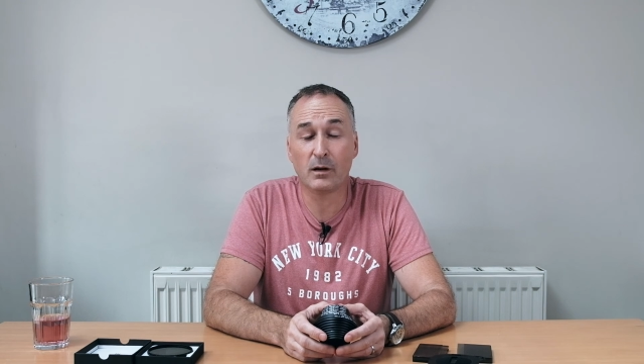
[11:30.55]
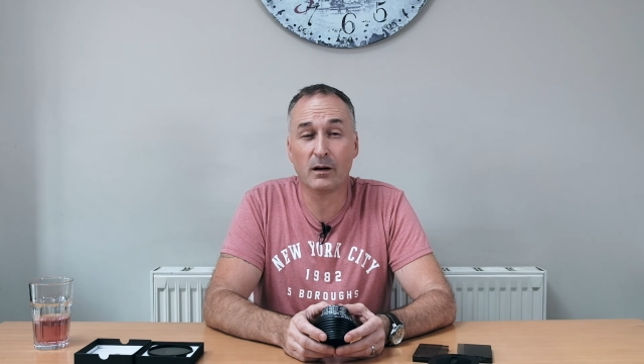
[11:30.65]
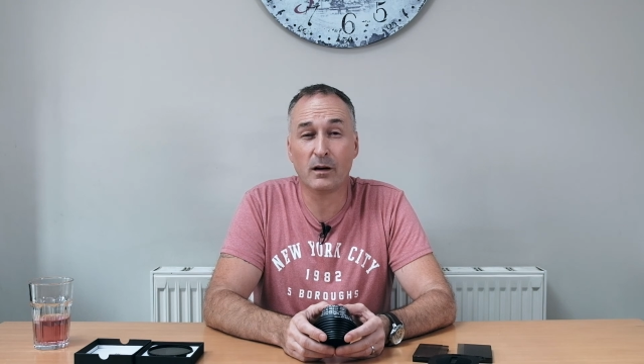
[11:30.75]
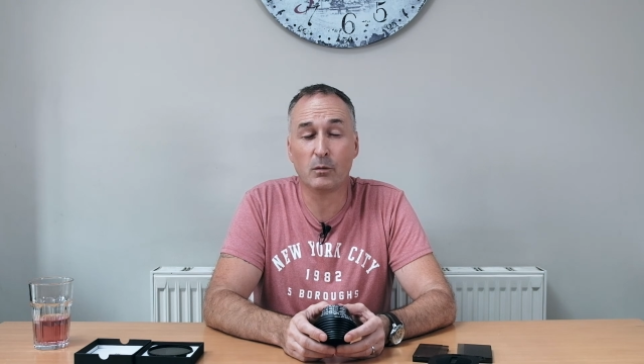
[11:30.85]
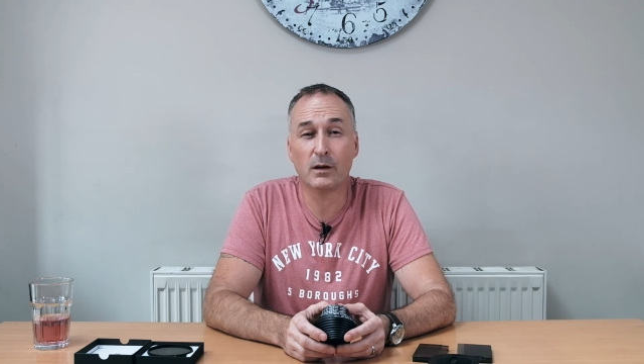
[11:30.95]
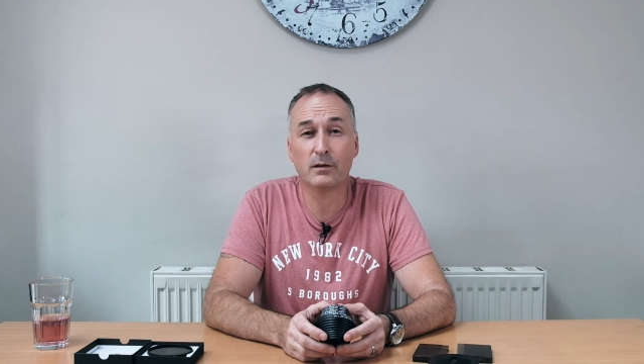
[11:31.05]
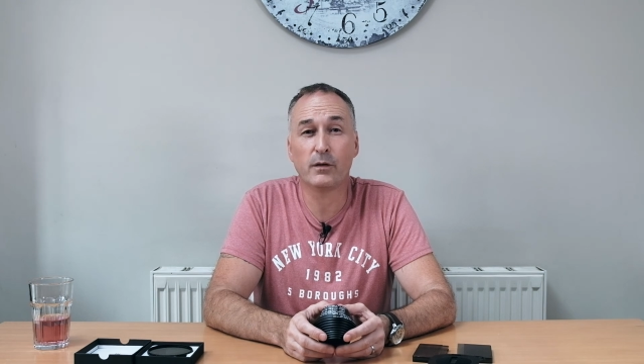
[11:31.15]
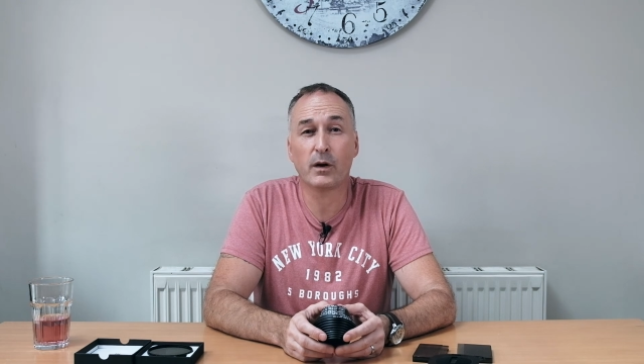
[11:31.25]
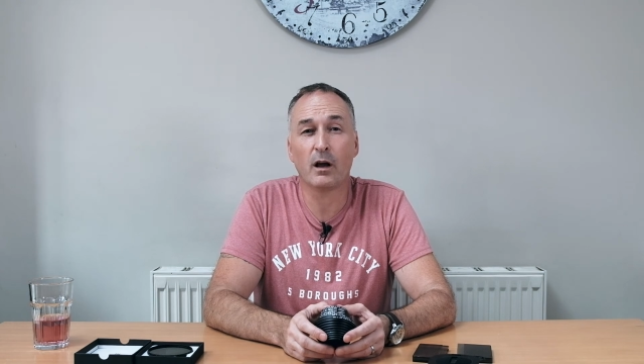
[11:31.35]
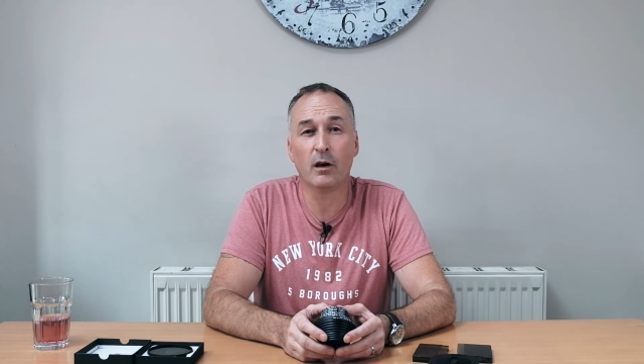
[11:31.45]
we're
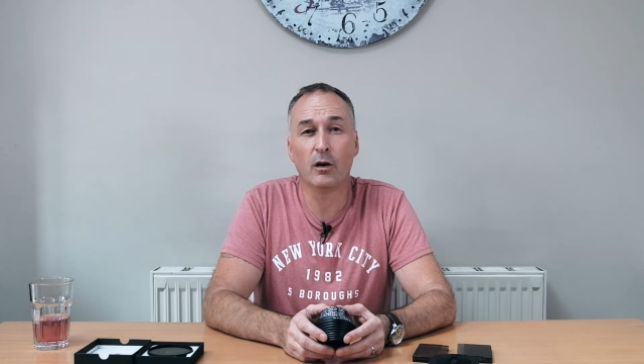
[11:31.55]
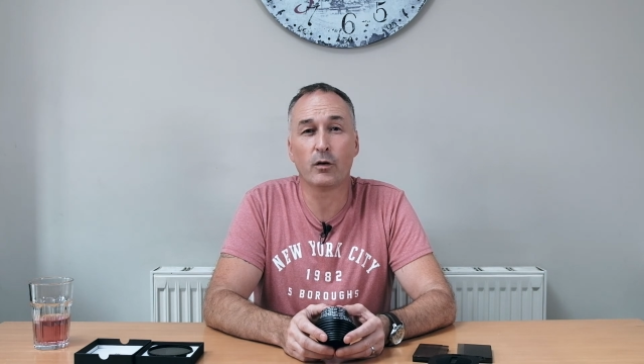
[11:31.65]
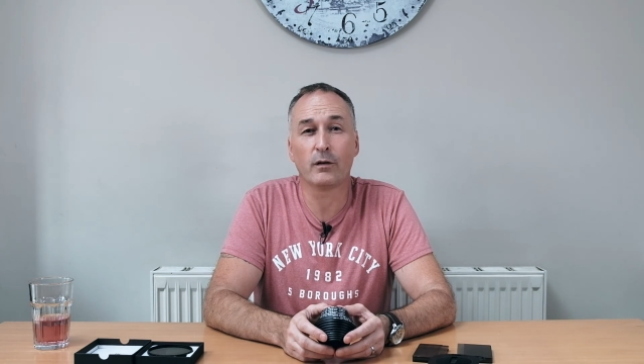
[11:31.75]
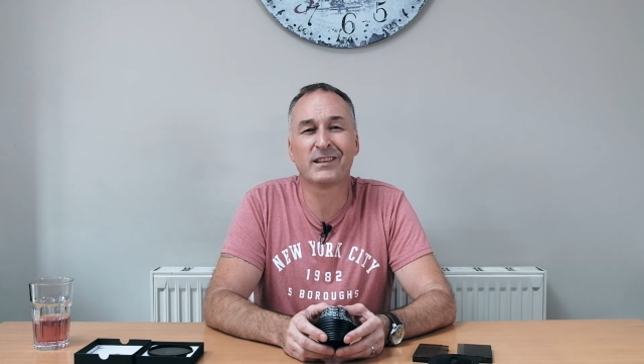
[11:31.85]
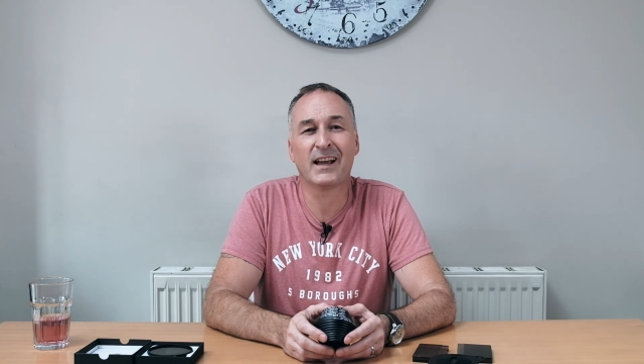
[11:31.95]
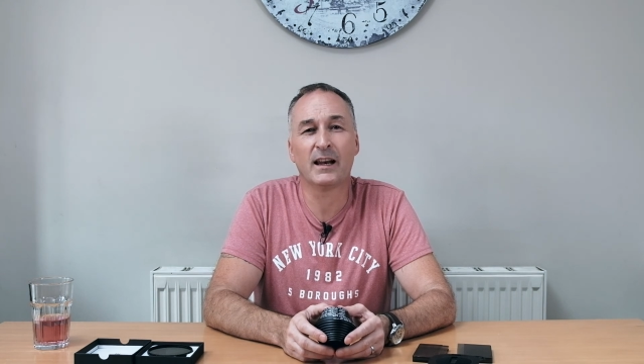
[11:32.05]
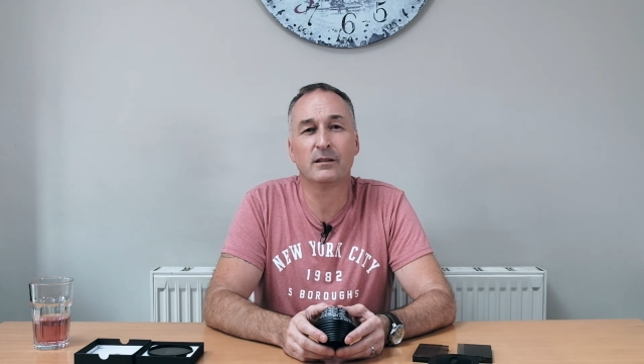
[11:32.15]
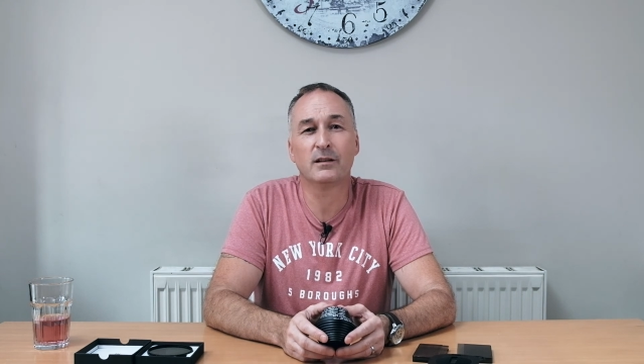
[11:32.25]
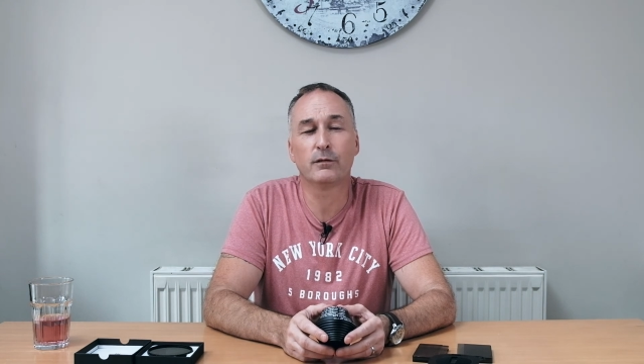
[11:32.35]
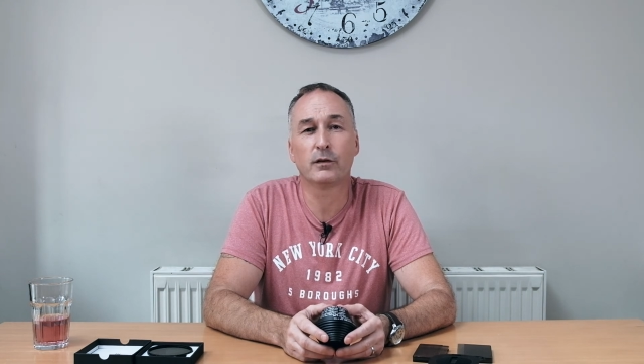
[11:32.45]
interviewing a lot of
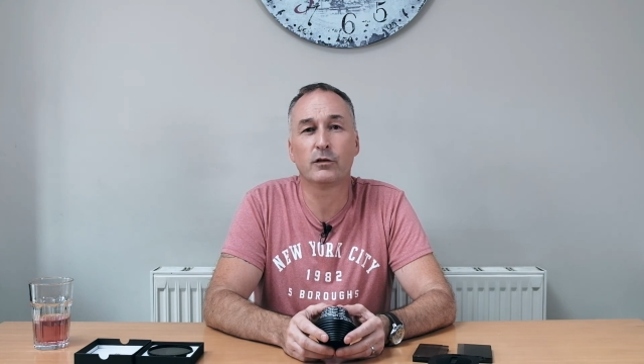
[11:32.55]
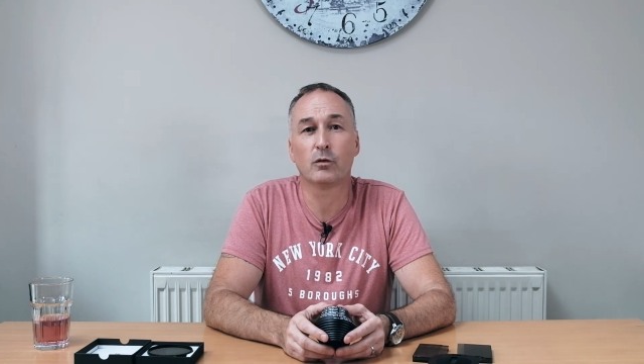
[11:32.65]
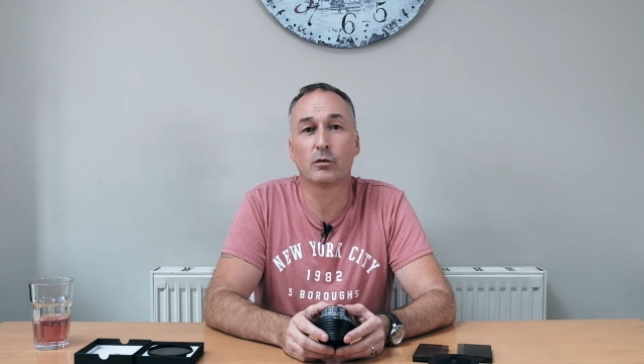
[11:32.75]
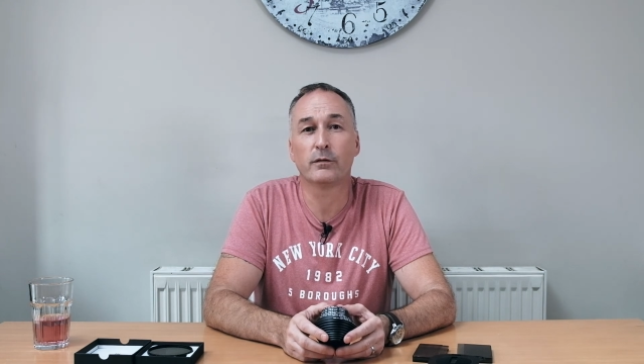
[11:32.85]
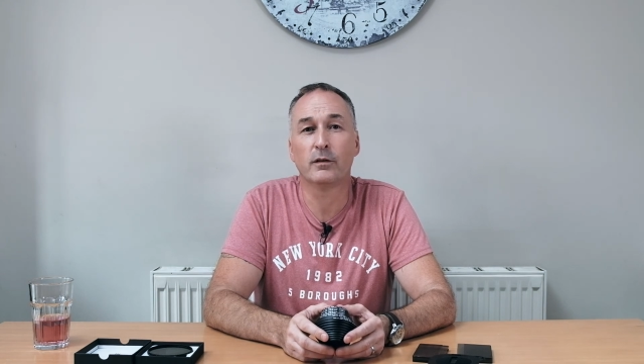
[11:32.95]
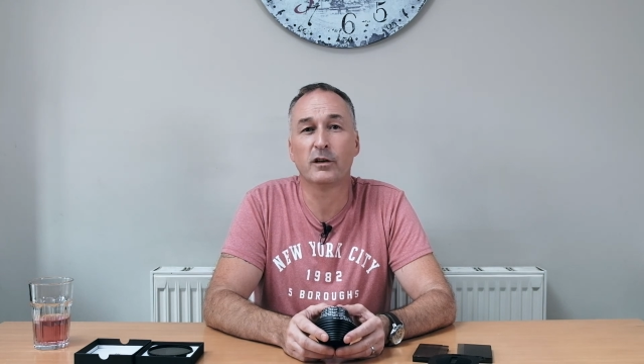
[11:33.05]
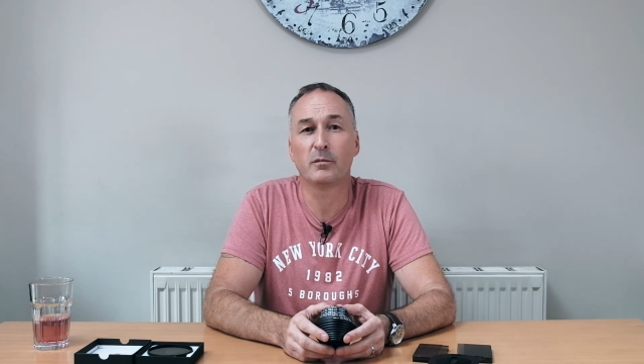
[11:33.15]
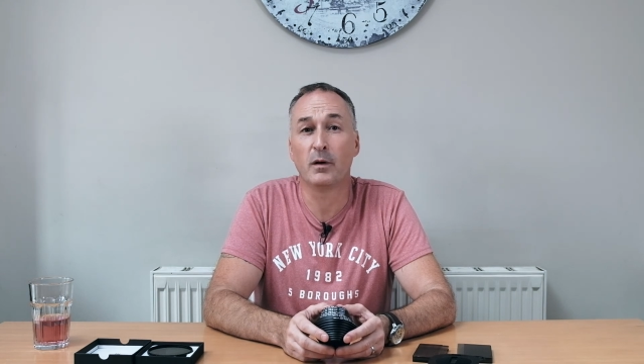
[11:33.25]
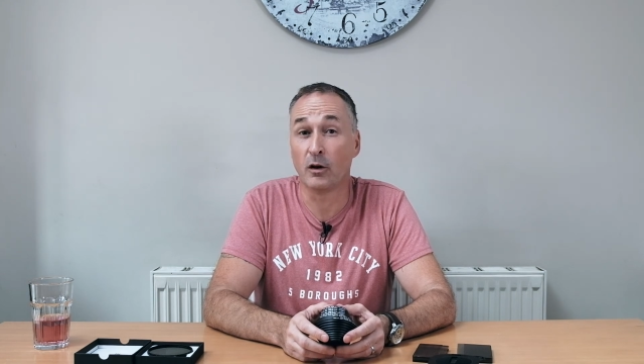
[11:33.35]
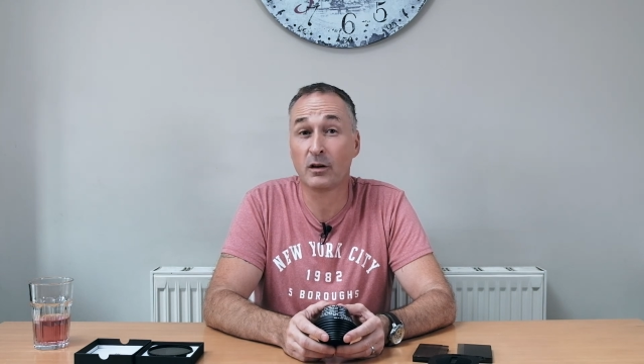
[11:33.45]
talented
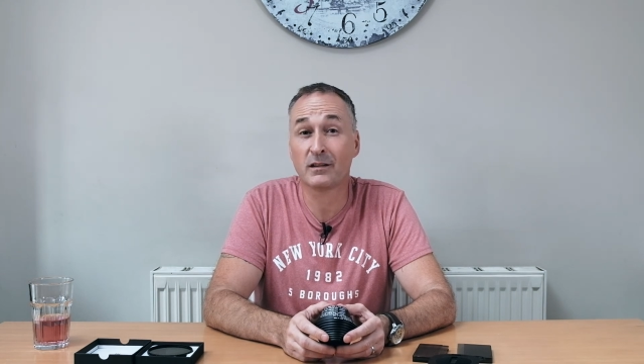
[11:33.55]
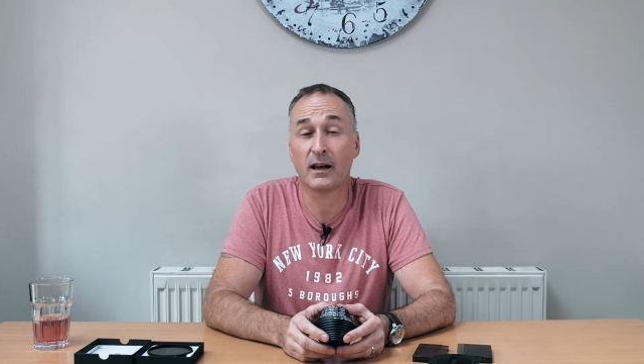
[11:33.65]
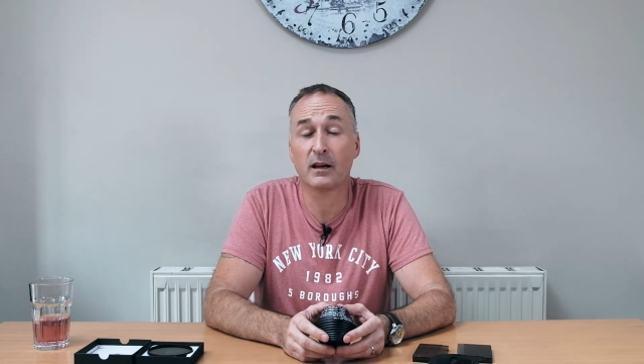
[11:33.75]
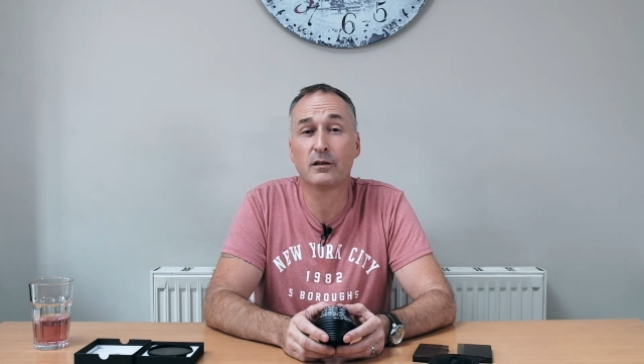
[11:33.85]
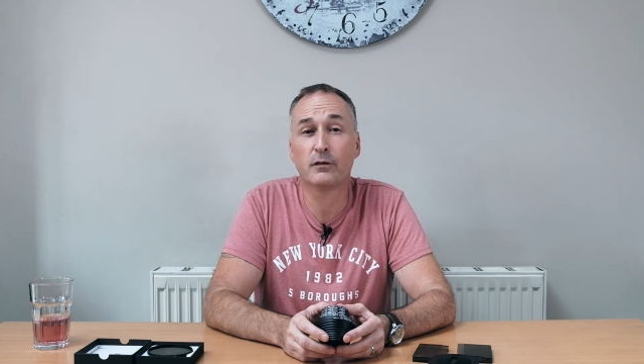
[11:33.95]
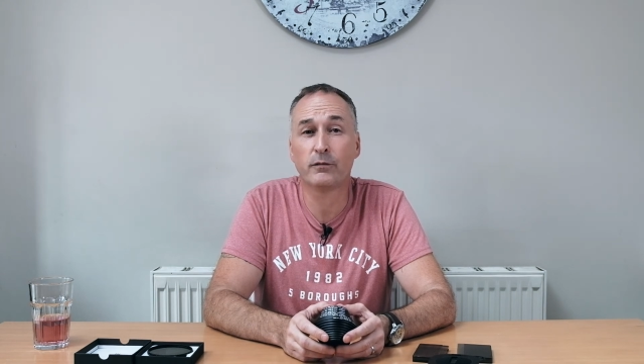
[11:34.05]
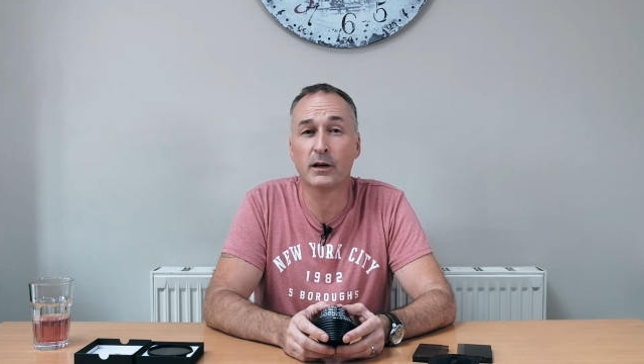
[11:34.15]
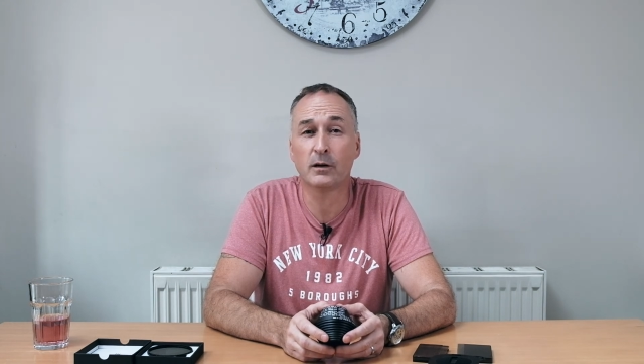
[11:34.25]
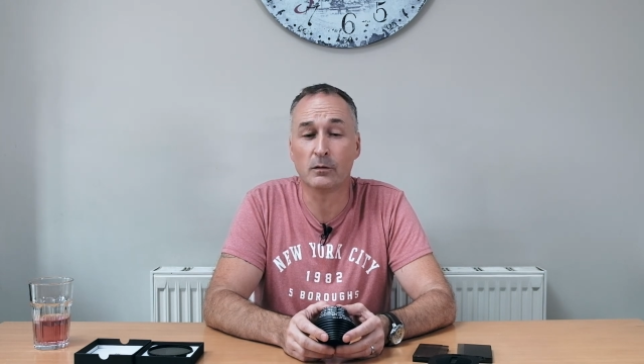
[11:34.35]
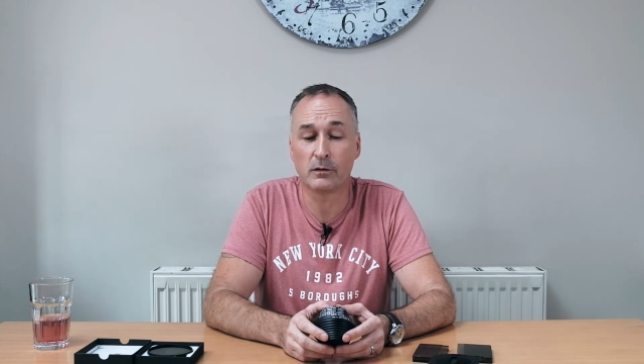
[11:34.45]
photographers from a lot of talented
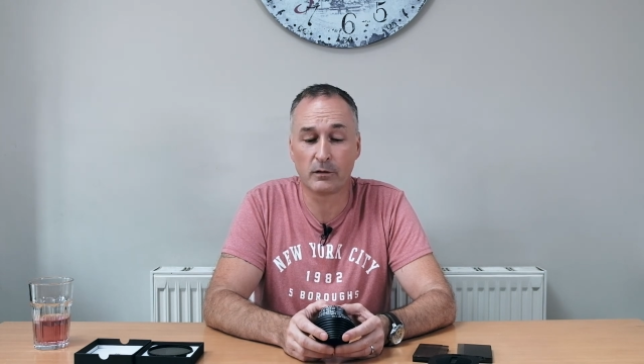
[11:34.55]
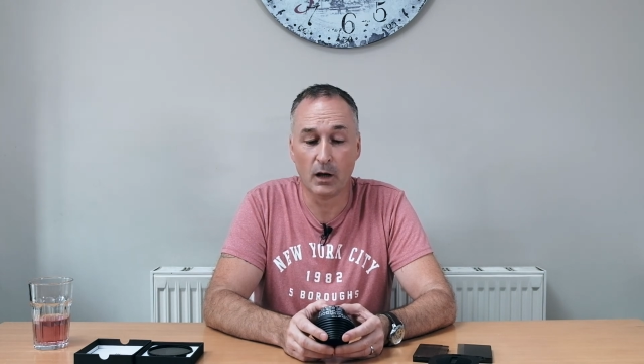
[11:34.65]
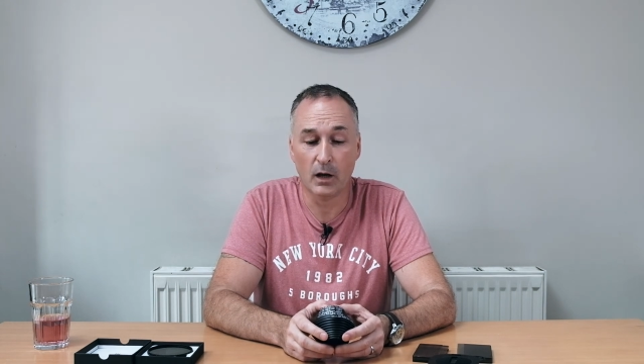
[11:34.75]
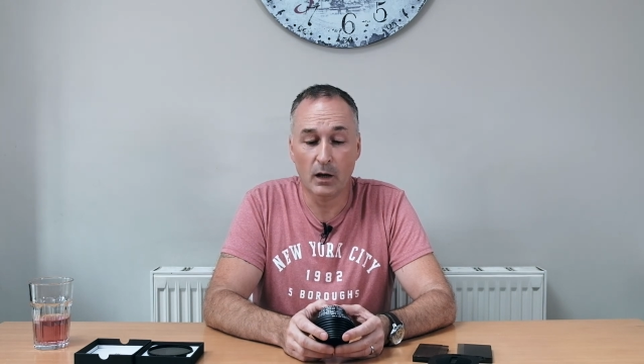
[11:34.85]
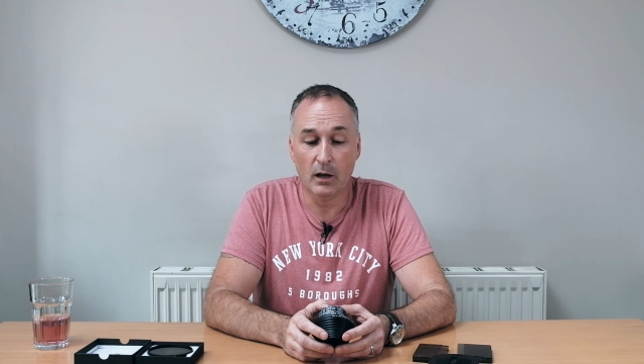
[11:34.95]
fields.